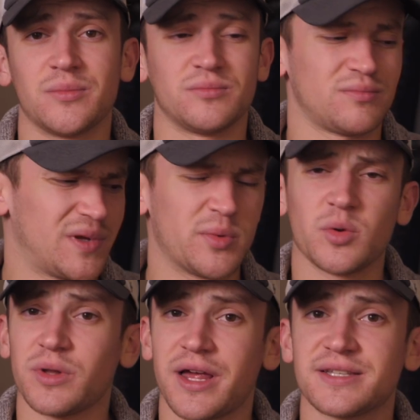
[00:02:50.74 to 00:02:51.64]
maybe a little
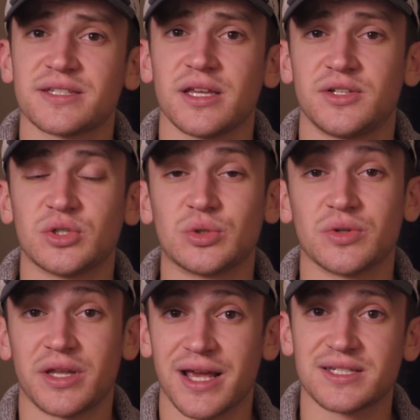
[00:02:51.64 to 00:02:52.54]
bit less until
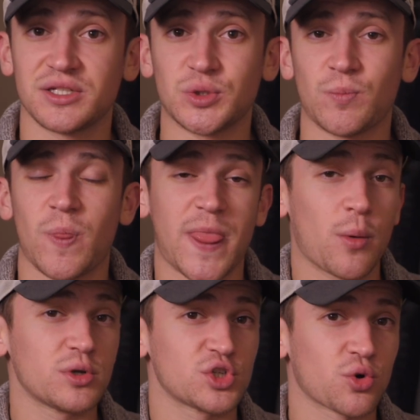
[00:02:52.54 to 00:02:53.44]
the next hill. That
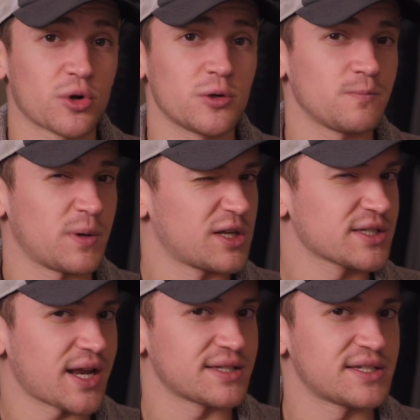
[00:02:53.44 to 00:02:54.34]
one's shorter, but it's
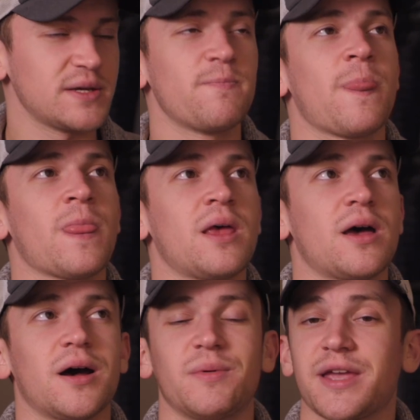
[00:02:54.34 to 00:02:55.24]
kind of steep.
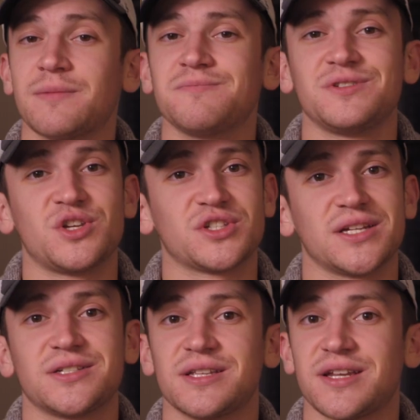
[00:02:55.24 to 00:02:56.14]
Again, just
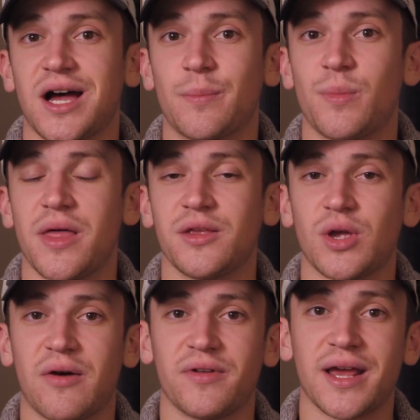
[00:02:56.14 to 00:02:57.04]
get to the top, and then you
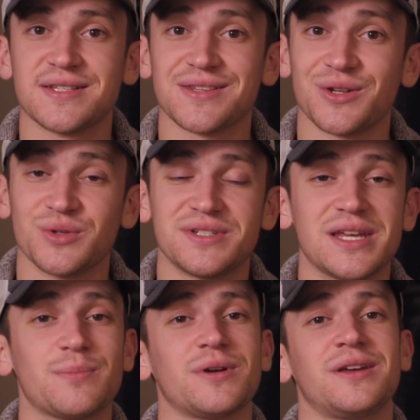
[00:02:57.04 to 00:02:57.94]
have a nice little
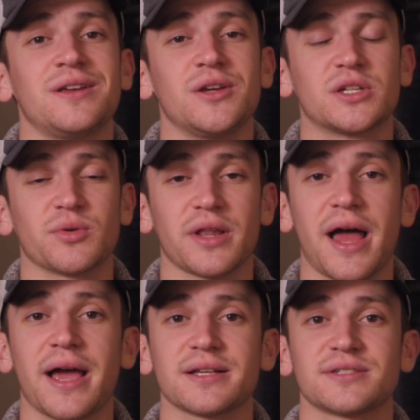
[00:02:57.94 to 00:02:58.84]
dip. You get to
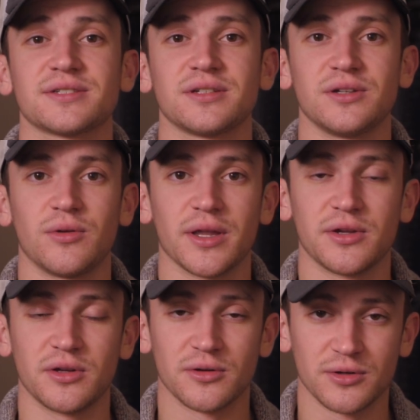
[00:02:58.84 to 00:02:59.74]
relax, let
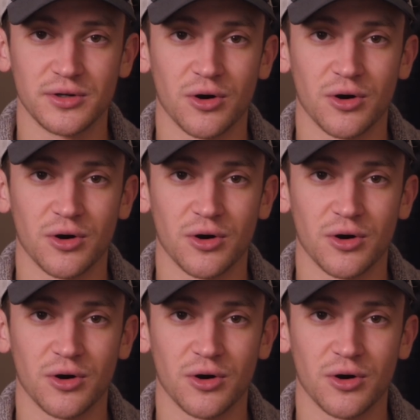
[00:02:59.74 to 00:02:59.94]
your